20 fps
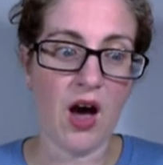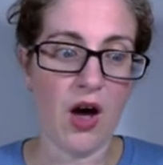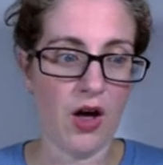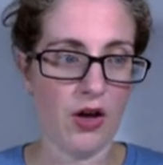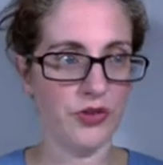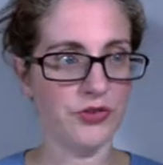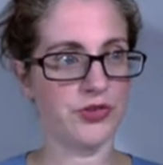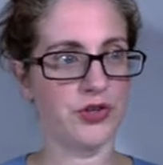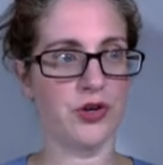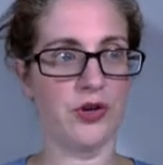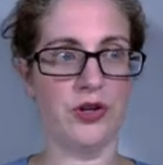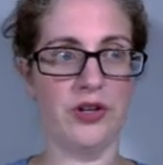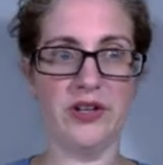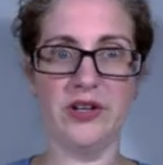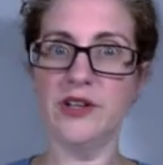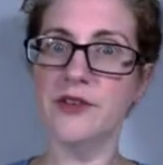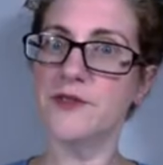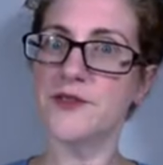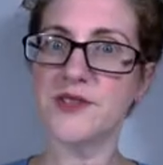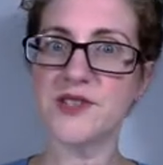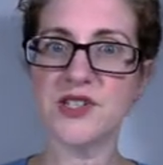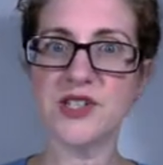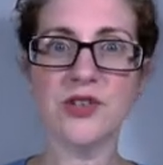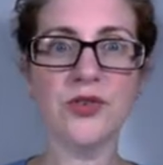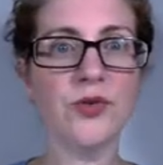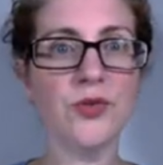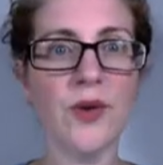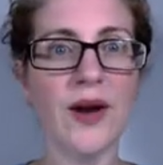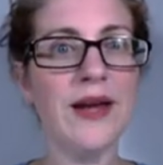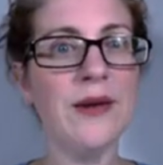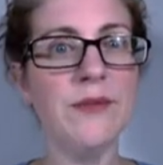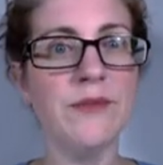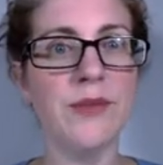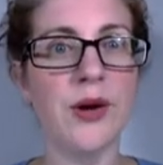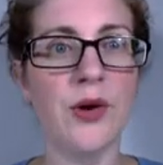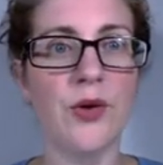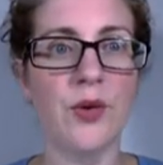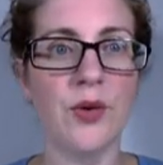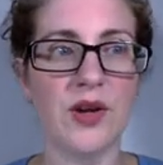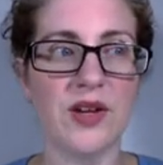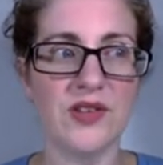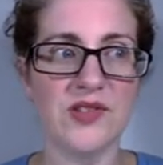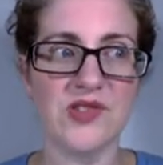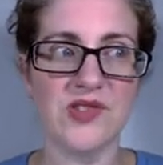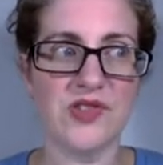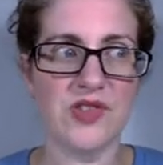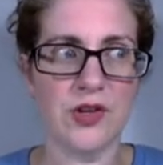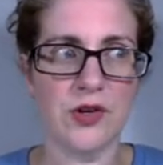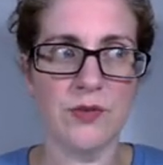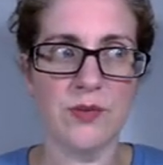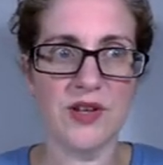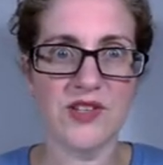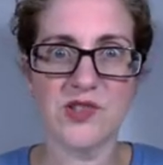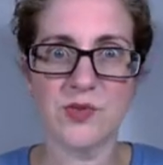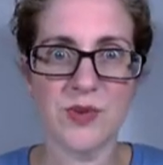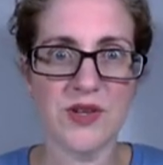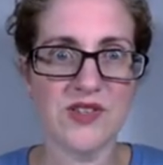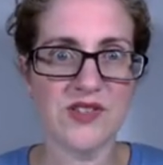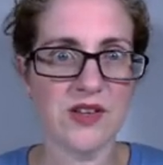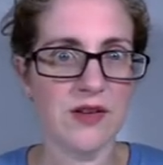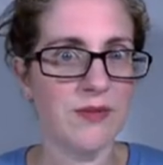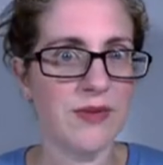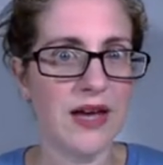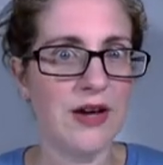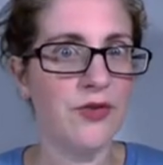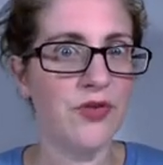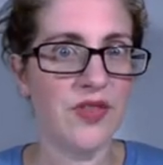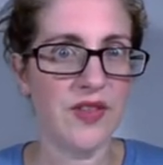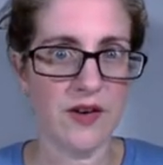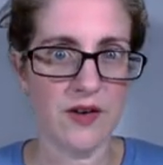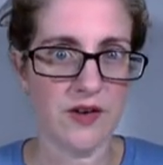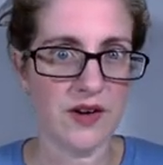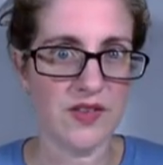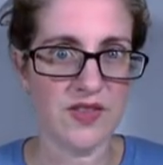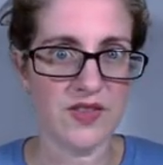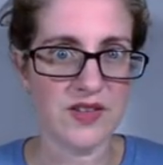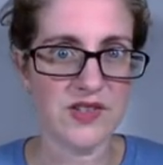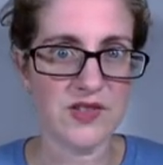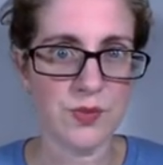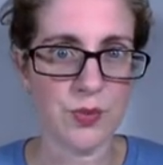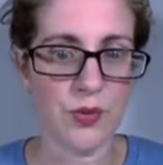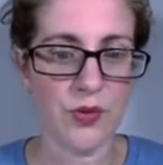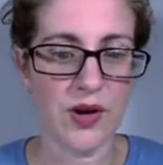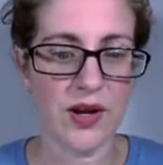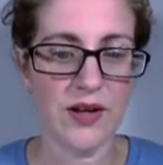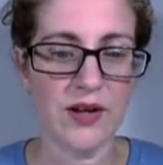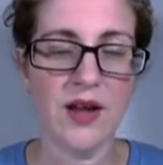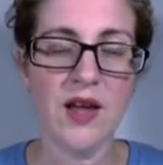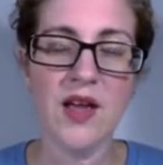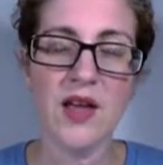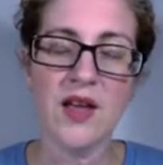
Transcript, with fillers: alternatives to rainbow because there must be some out there at this point.